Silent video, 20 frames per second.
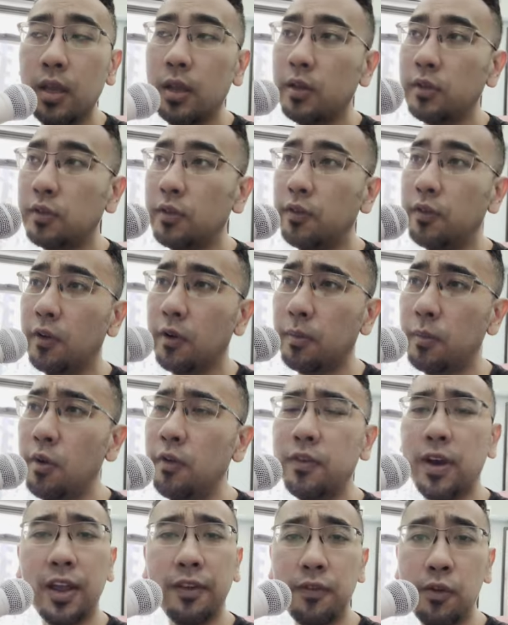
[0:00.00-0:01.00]
So for
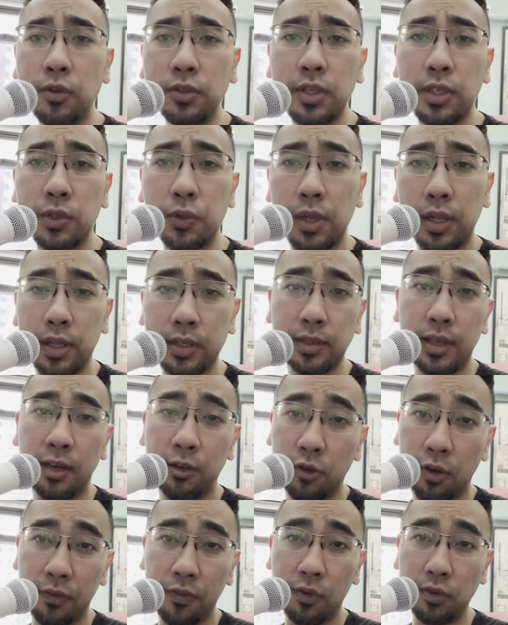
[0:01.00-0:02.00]
both iPhones as well as
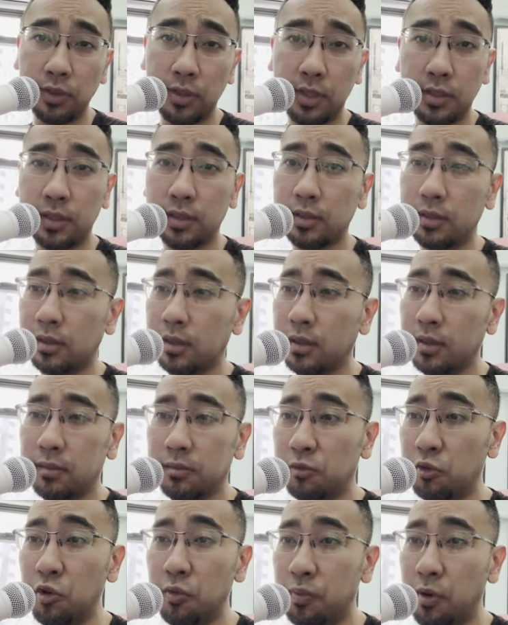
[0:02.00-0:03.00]
Android phones, this is
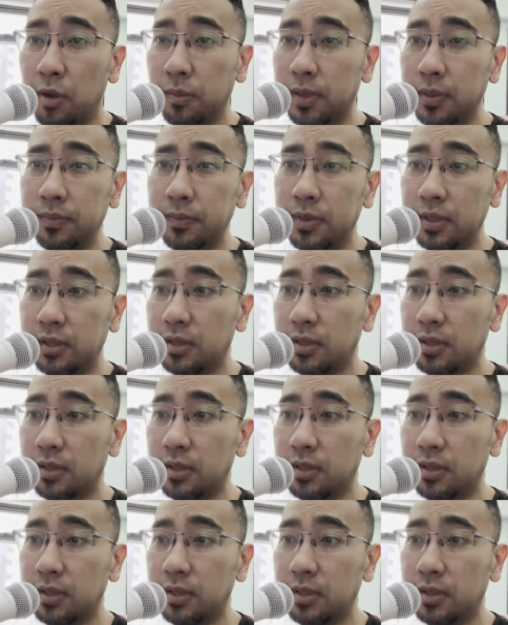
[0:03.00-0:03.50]
no problem.